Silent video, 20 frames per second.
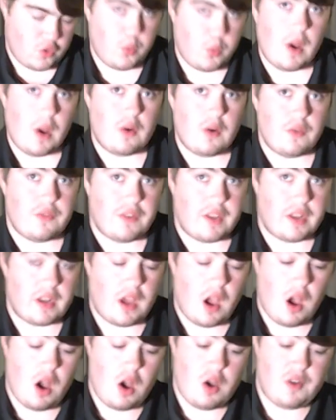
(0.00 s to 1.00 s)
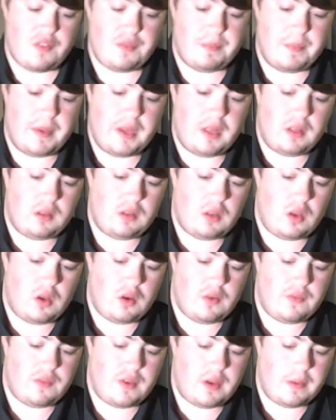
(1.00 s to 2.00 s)
12 and a half mil
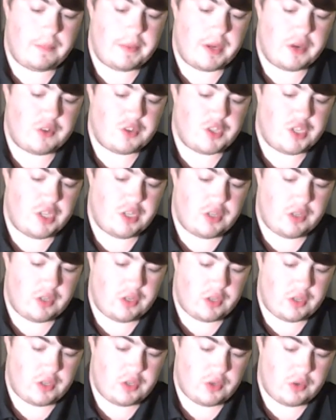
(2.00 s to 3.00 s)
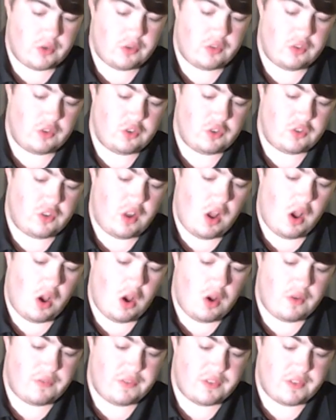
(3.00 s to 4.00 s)
of our maraschino liqueur, so just
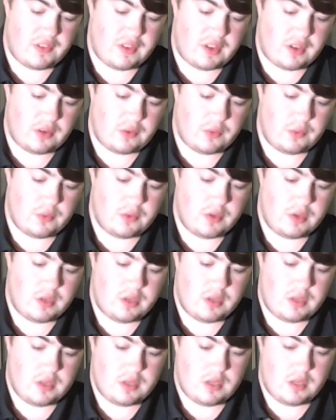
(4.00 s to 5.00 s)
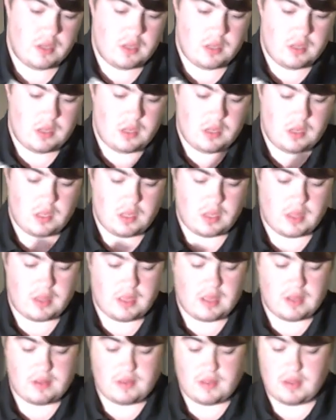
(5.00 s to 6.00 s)
half a single.
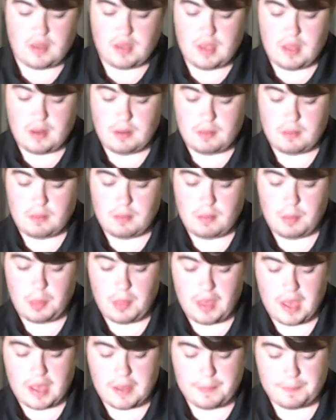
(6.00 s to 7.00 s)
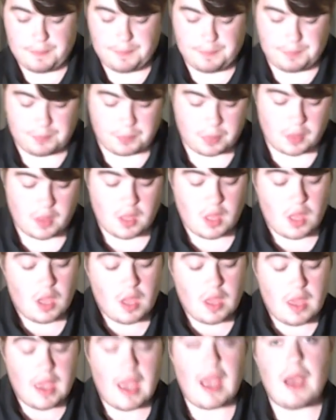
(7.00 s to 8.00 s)
That's in there.
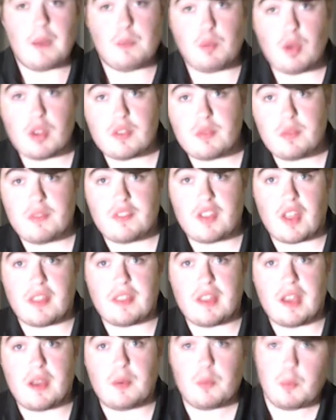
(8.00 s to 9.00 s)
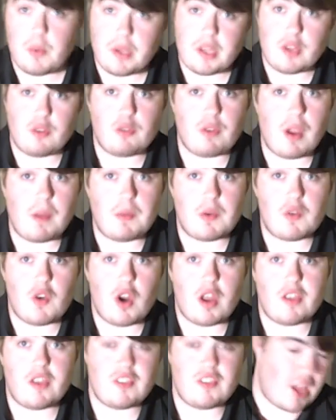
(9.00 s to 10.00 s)
And once we've done that, we can grab
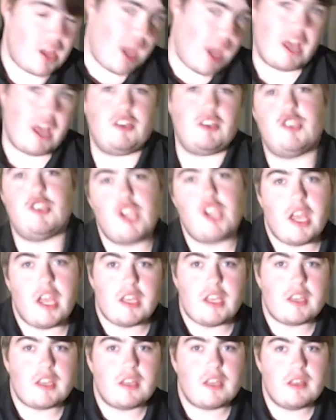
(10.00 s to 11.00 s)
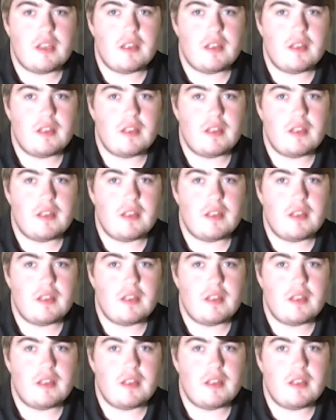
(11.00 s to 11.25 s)
our ice and shake.